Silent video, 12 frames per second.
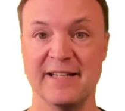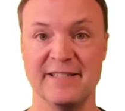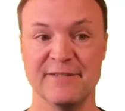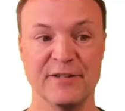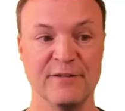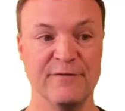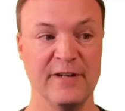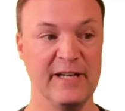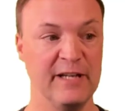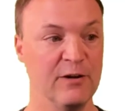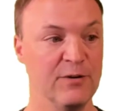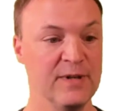a different
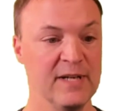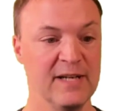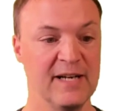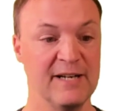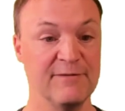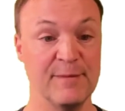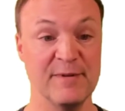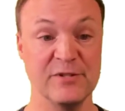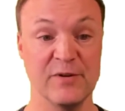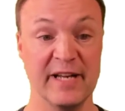video uh, from it.